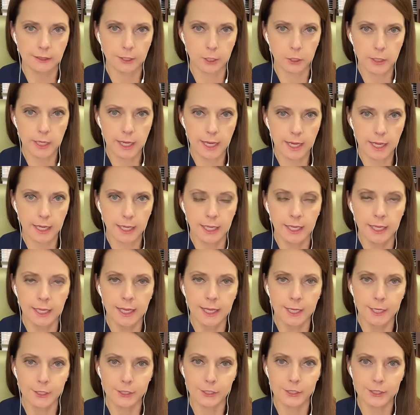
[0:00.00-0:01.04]
Okay?
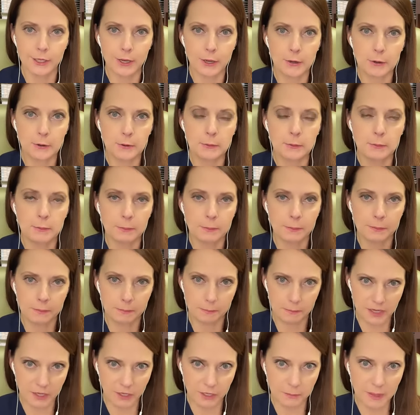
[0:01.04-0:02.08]
So
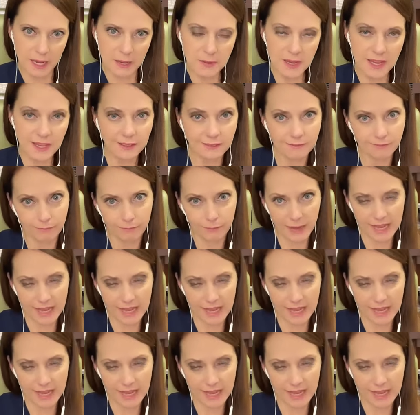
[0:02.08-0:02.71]
bigger the baby,